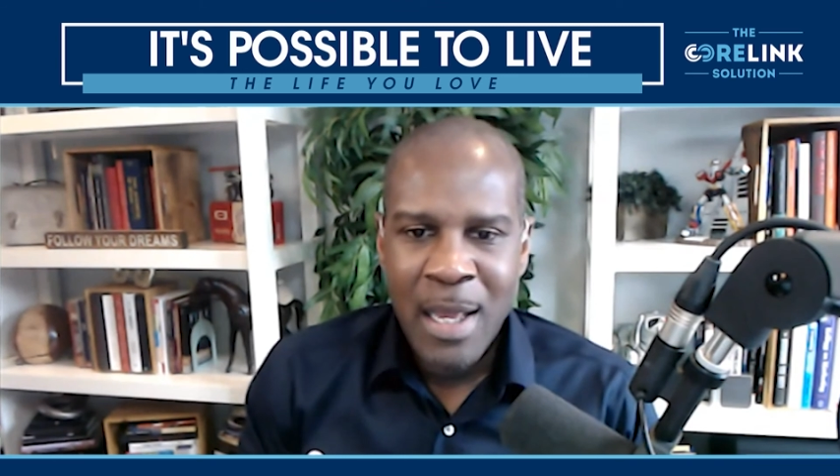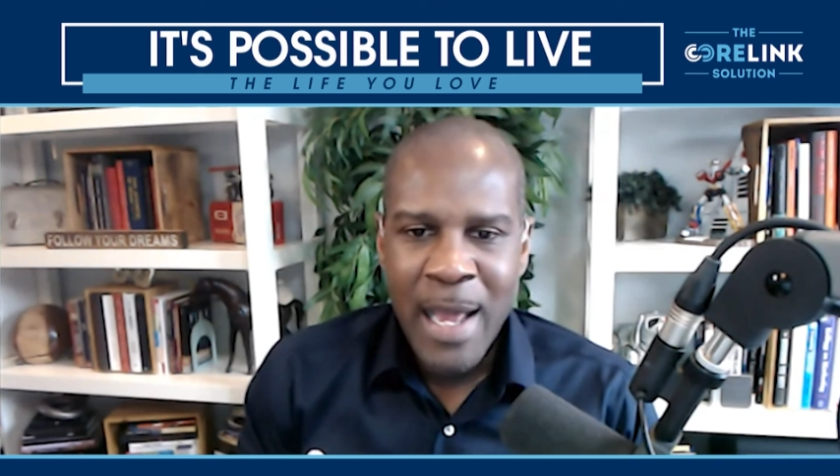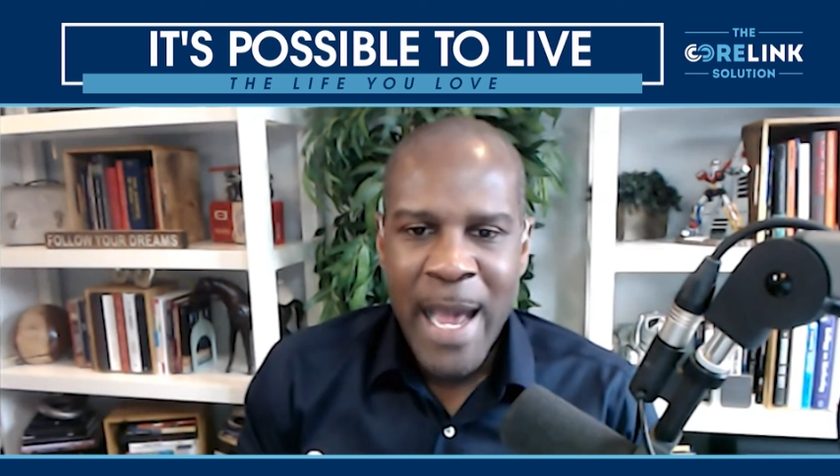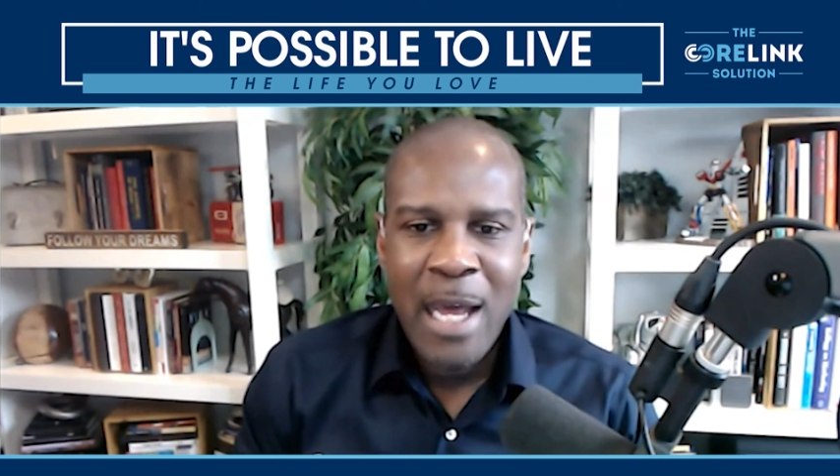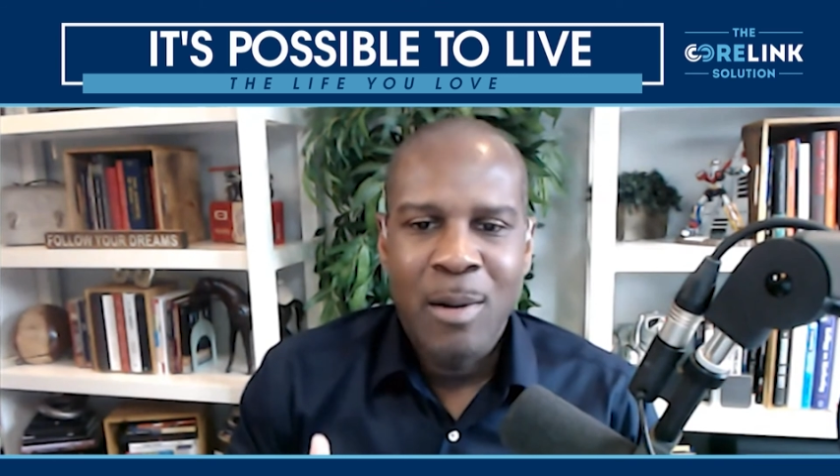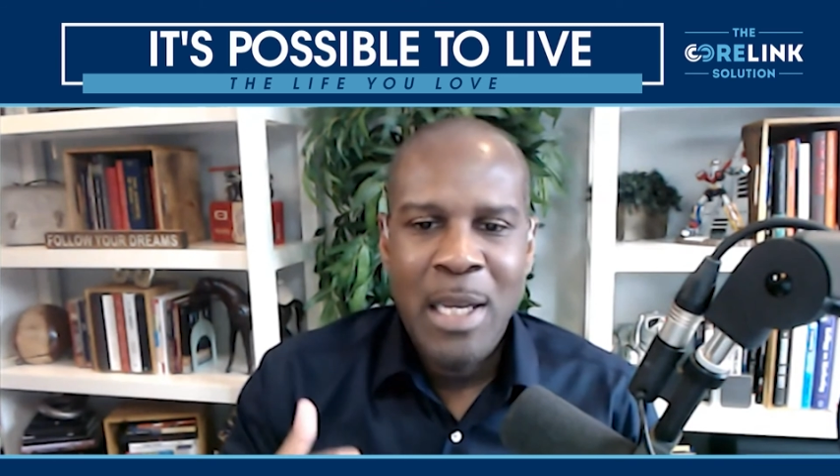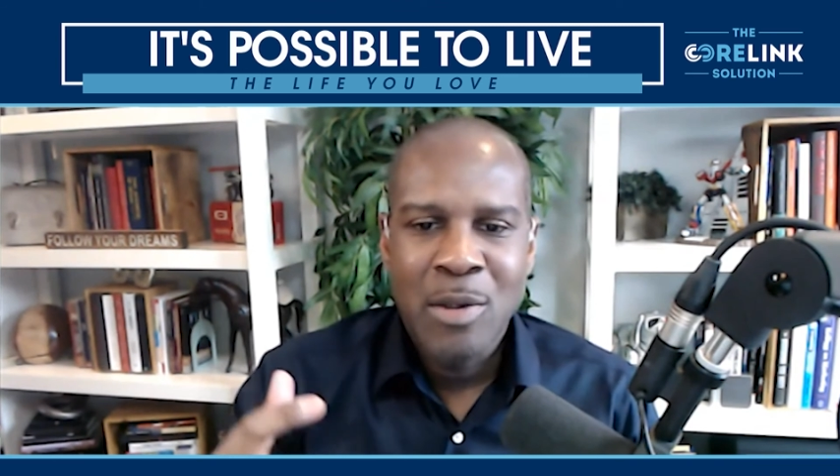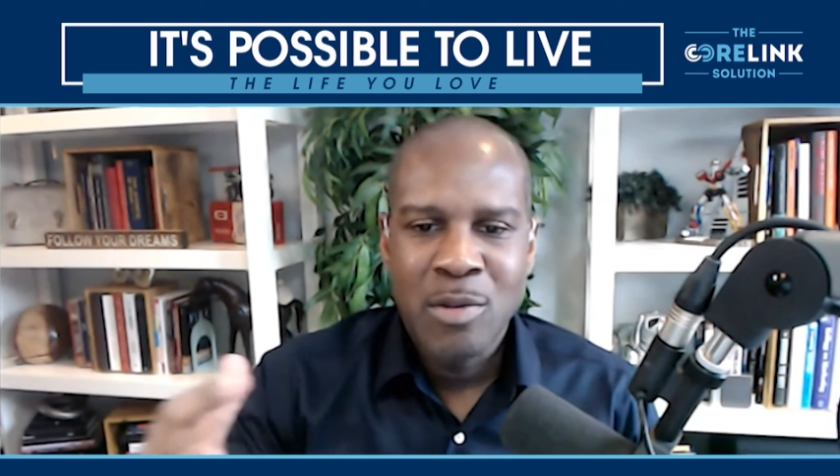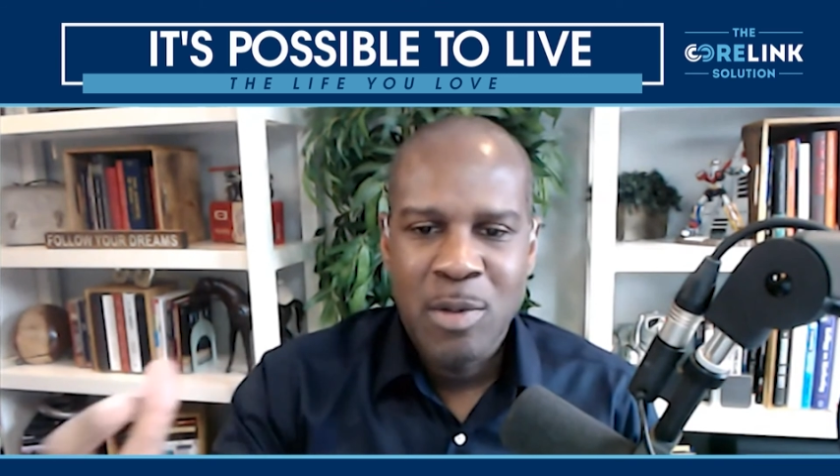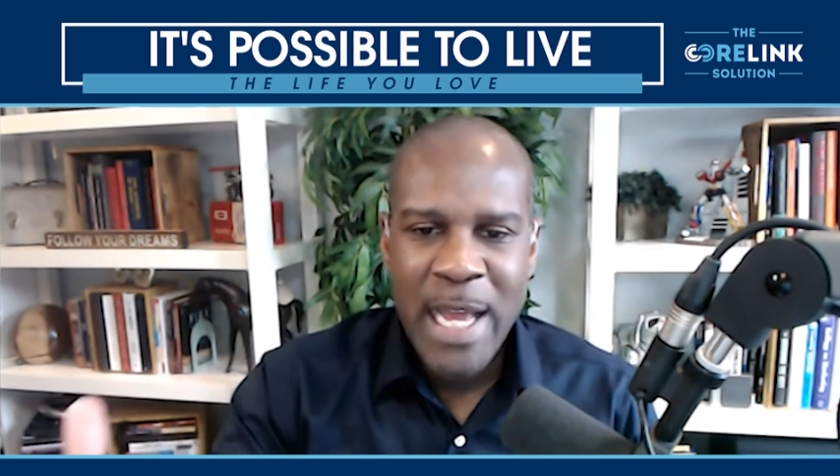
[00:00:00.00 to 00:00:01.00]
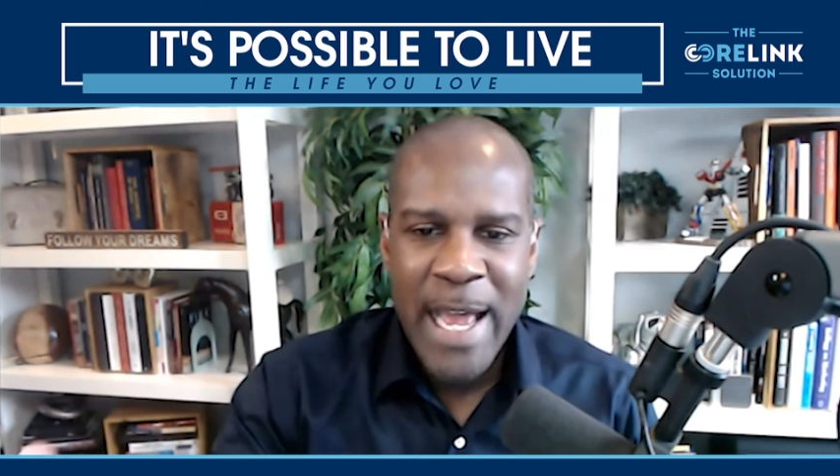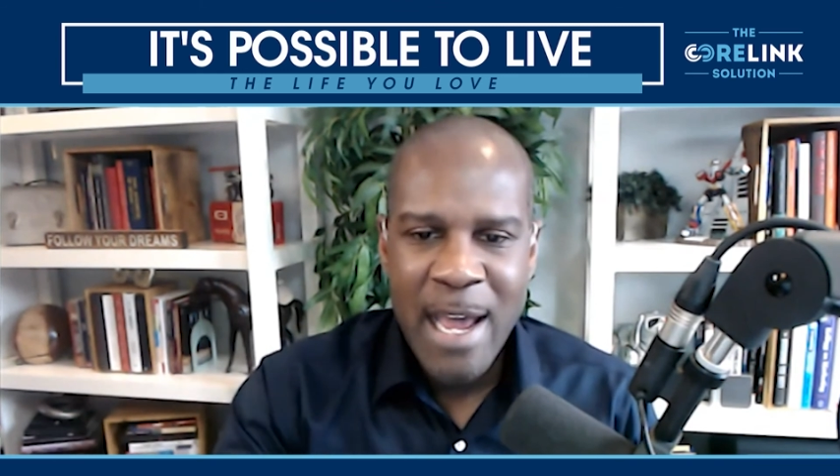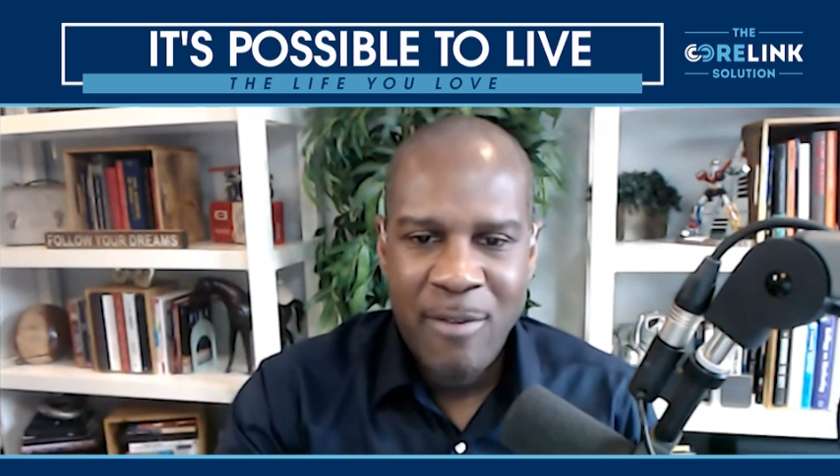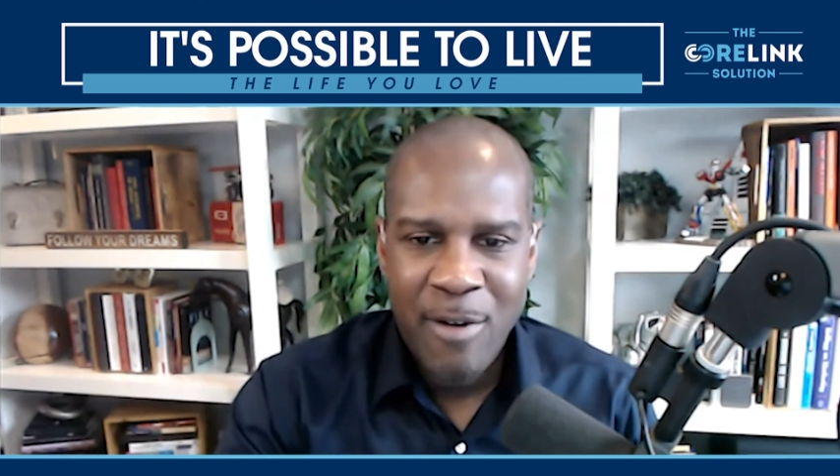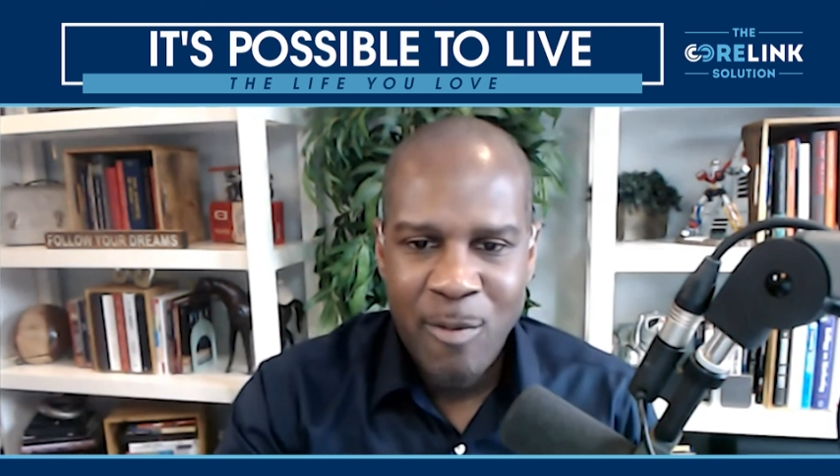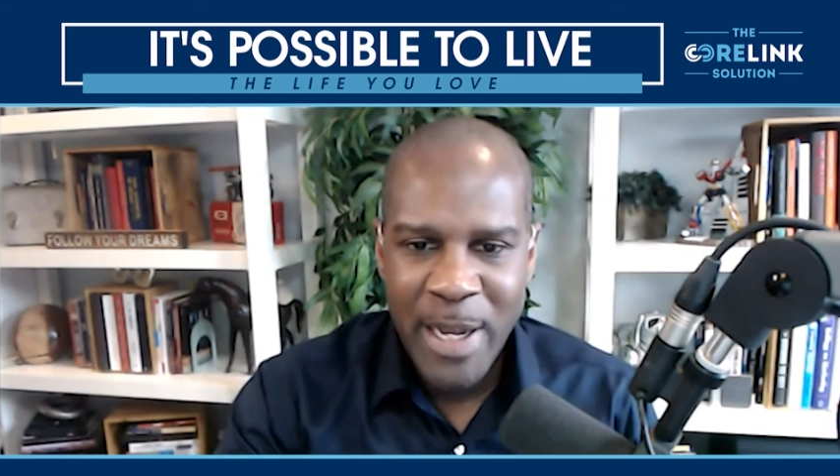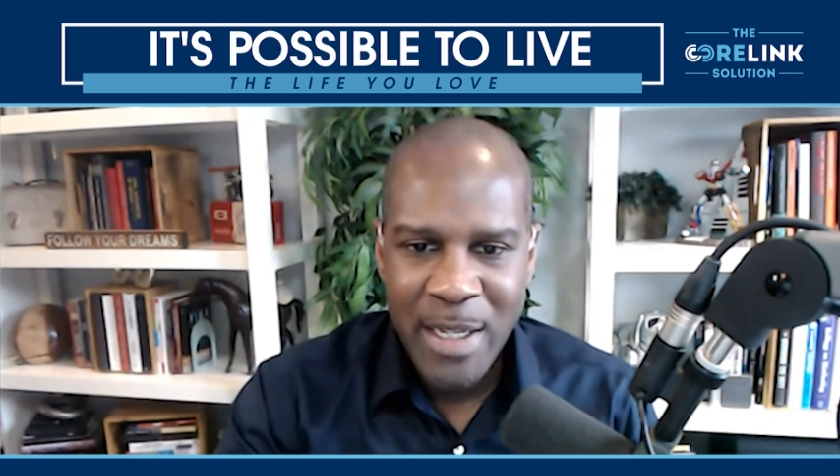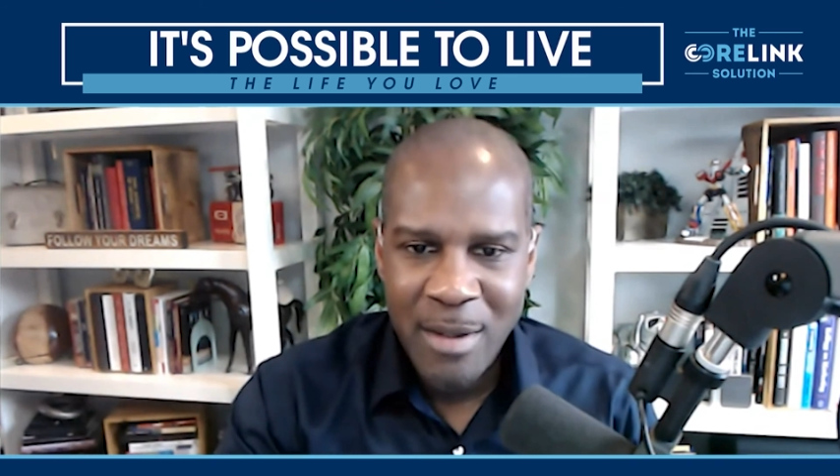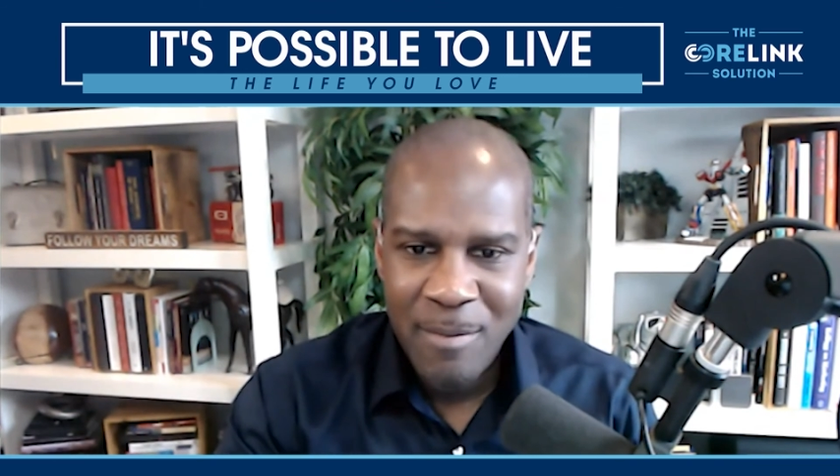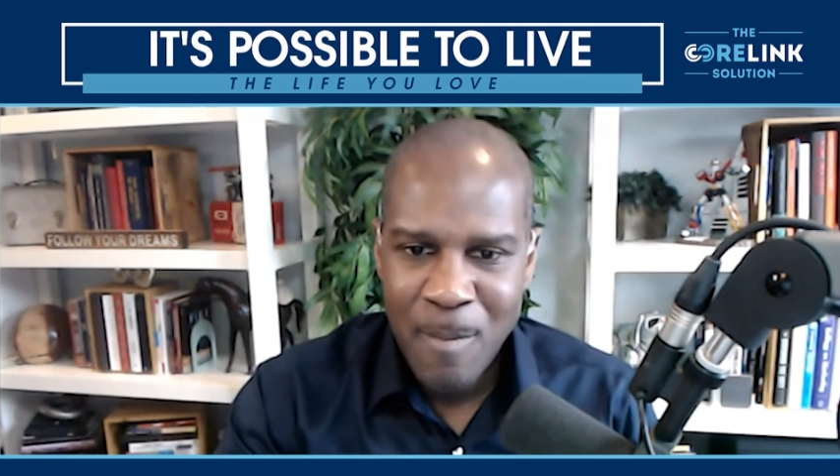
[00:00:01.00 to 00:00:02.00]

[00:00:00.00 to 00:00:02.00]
how do I use what I have already?